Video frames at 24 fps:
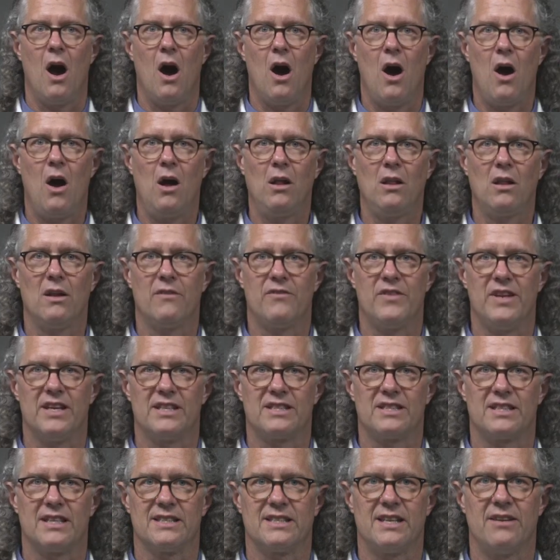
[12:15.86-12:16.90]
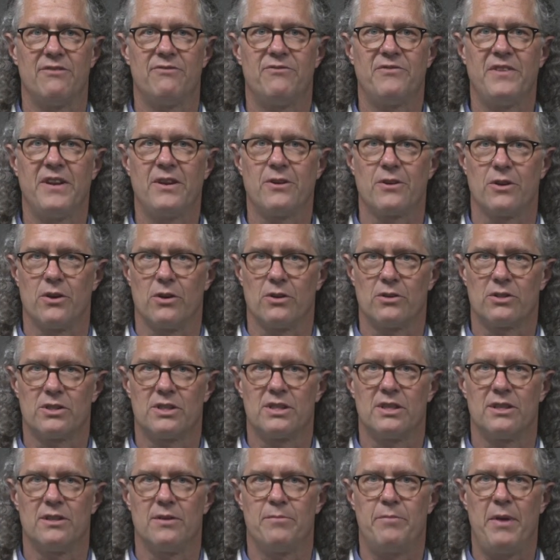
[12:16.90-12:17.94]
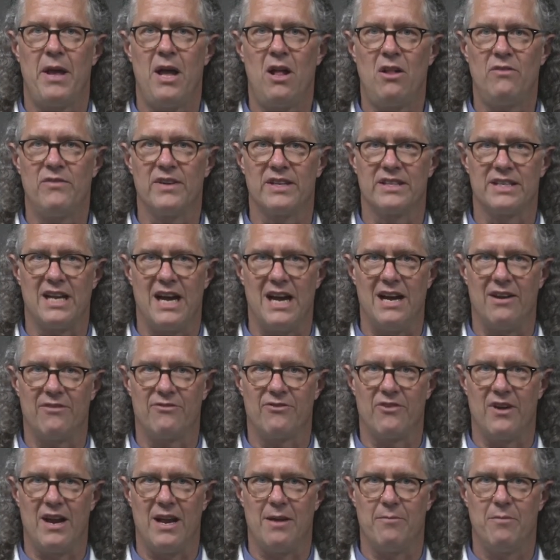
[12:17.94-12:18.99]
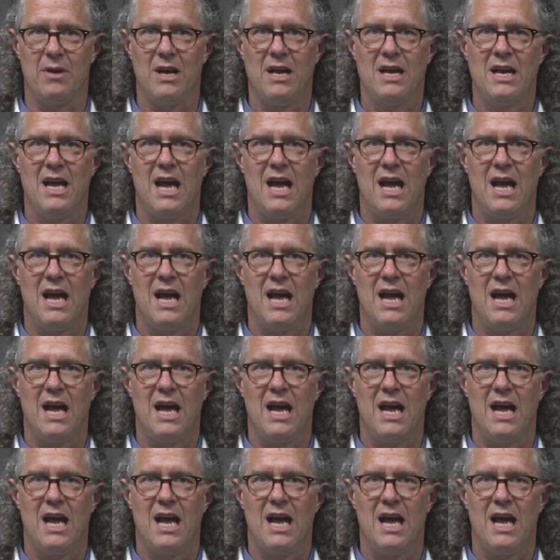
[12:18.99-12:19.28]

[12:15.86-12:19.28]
All of this is inferior to the pelvic diaphragm